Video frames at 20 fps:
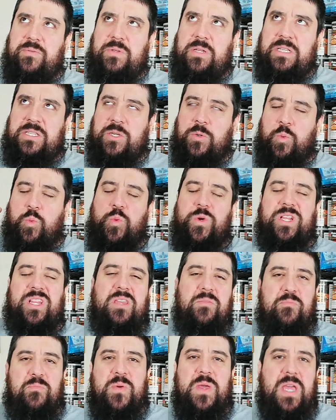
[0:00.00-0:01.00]
a really
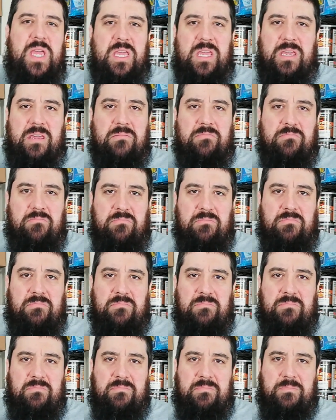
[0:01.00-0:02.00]
big
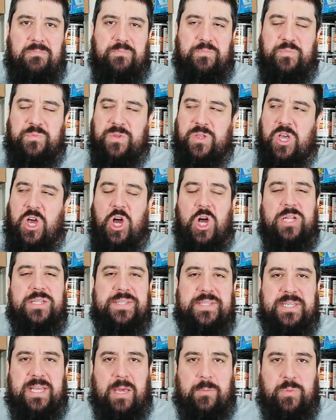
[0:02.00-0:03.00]

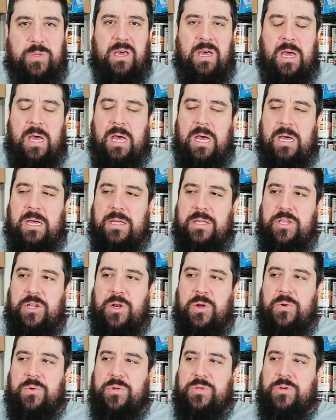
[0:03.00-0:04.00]
concept. You
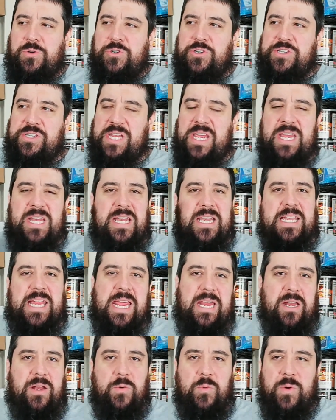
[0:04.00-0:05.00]
know, you're just
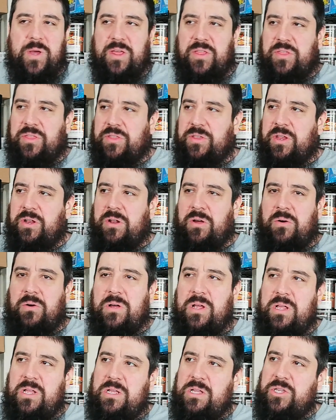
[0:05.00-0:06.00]
inundated with, you know,
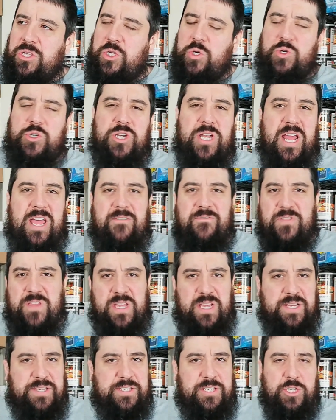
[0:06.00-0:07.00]
you should have
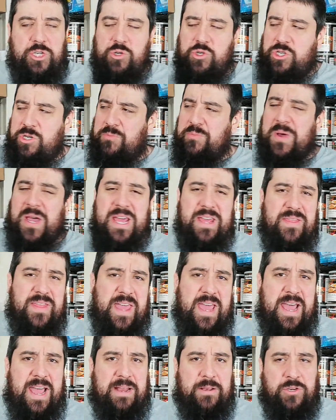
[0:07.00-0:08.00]
this and you should buy
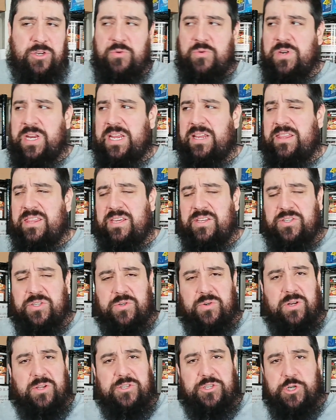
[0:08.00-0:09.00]
that and you need this
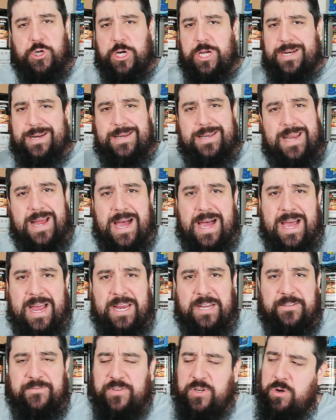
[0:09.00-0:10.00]
or else you're gonna die,
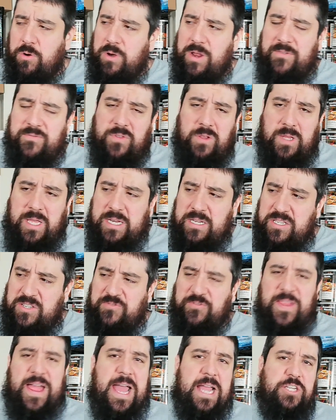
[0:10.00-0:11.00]
and if you don't have the latest
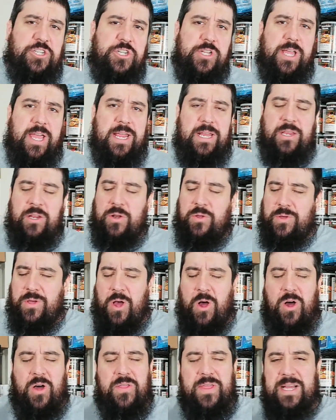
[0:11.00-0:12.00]
flashlight, you know,
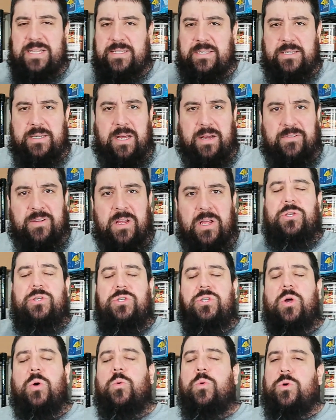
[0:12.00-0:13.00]
all that stuff.
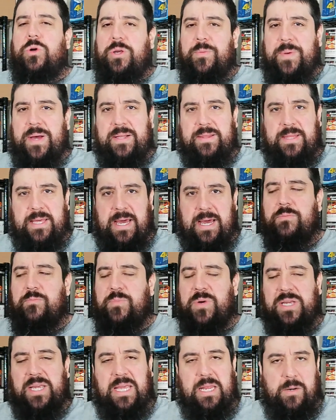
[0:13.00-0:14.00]
Don't worry about that,
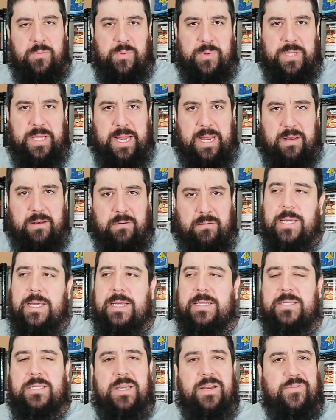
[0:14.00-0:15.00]
but get a plan.
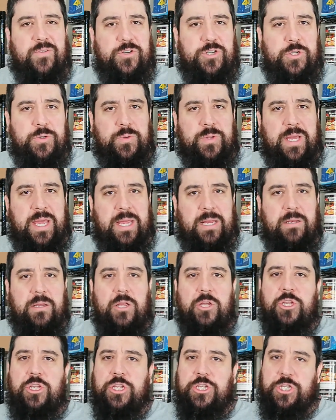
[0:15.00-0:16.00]
It's never too late.
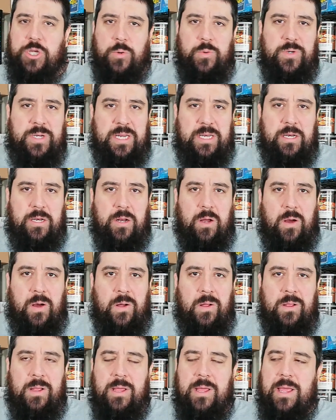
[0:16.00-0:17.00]
You don't need it all.
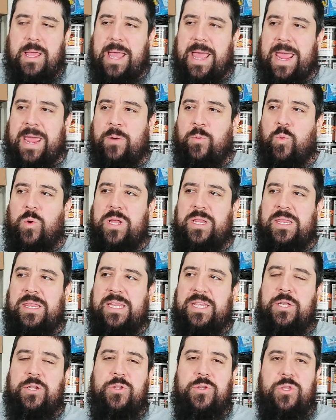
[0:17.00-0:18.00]
And what
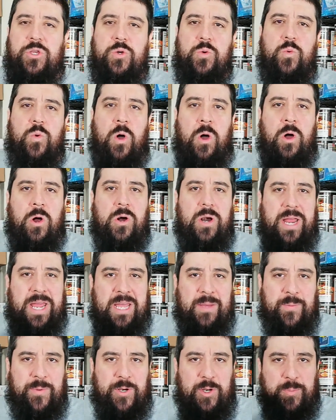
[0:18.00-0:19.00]
little you are
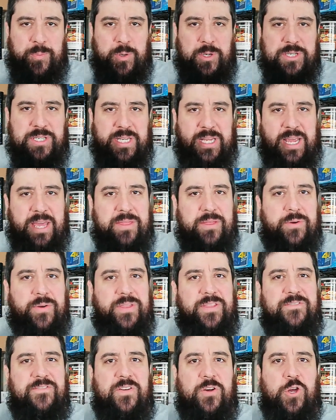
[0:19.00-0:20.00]
able to put together in
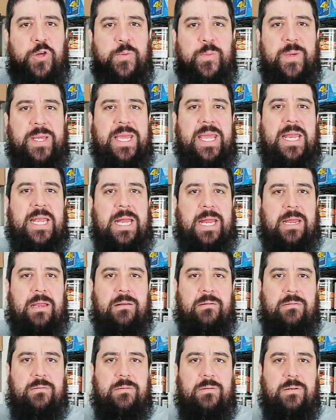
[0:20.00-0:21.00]
the very beginning
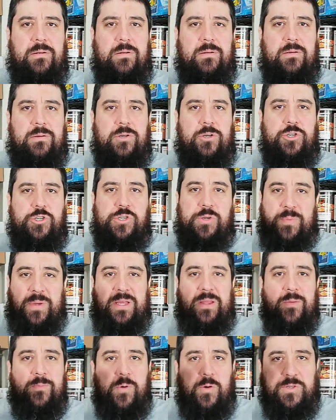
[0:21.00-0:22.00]
should be
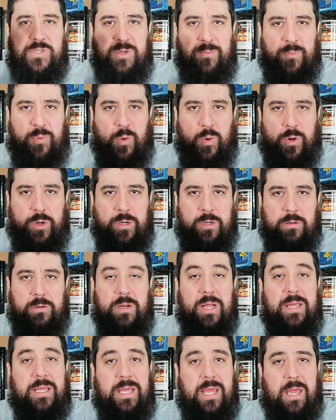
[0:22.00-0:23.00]
the most important.
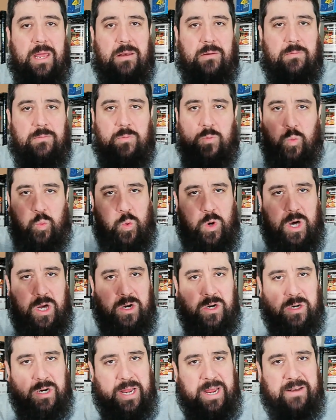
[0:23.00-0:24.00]
Again,
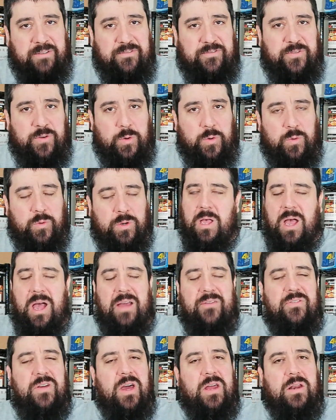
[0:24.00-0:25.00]
water and food.
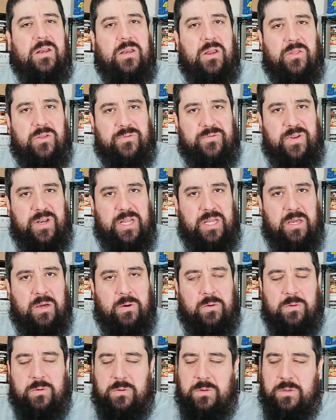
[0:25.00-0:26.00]
I've got another video,